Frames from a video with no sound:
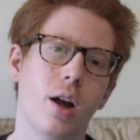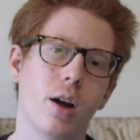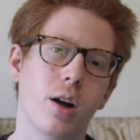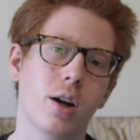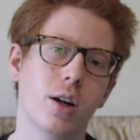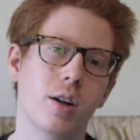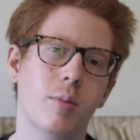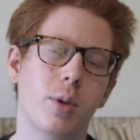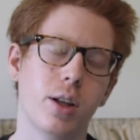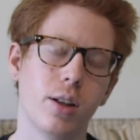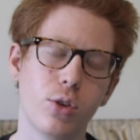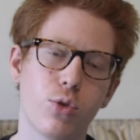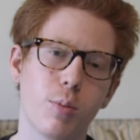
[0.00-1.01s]
at
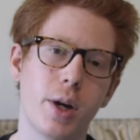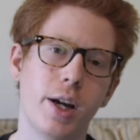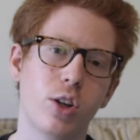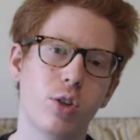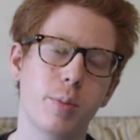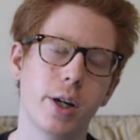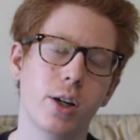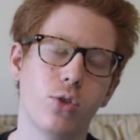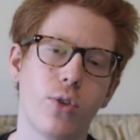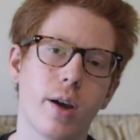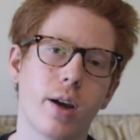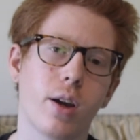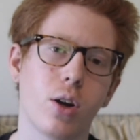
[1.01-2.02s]
least from my experience,
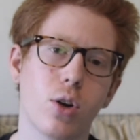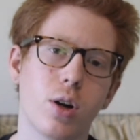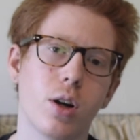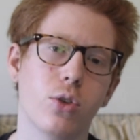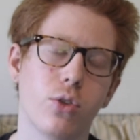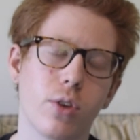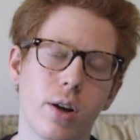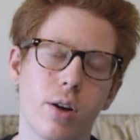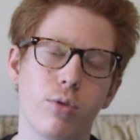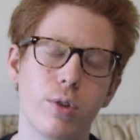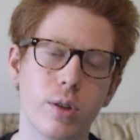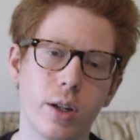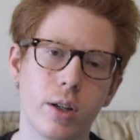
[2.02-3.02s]
that can cause
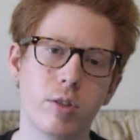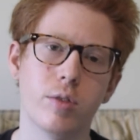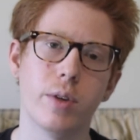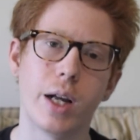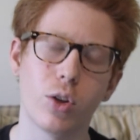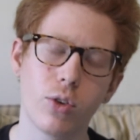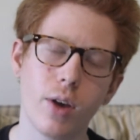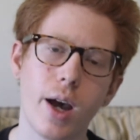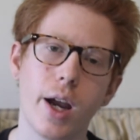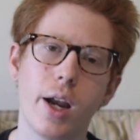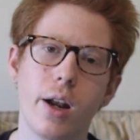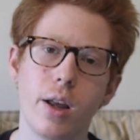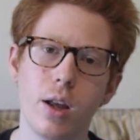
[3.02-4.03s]
feelings of
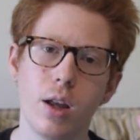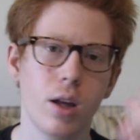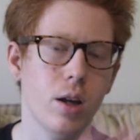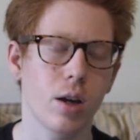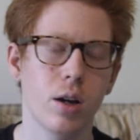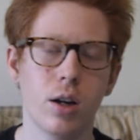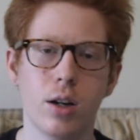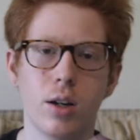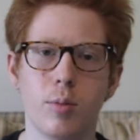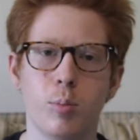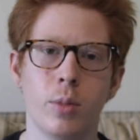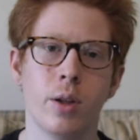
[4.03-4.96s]
anxiety, and,